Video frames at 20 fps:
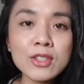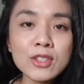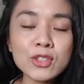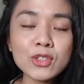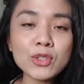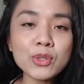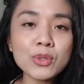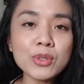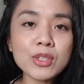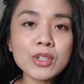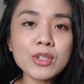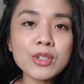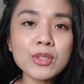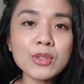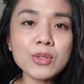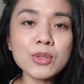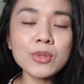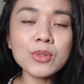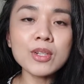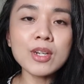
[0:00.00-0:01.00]
So there
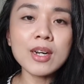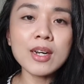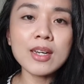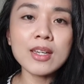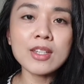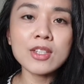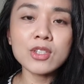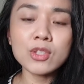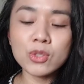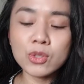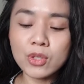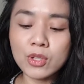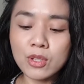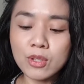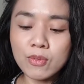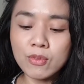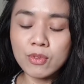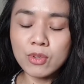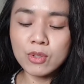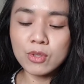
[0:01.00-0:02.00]
you go, guys, to
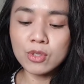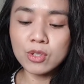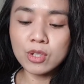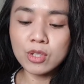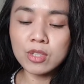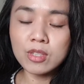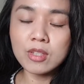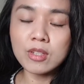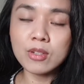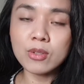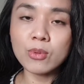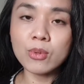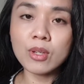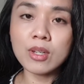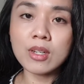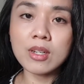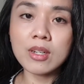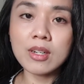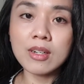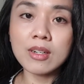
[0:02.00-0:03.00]
give you just a
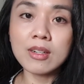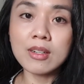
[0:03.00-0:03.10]
quick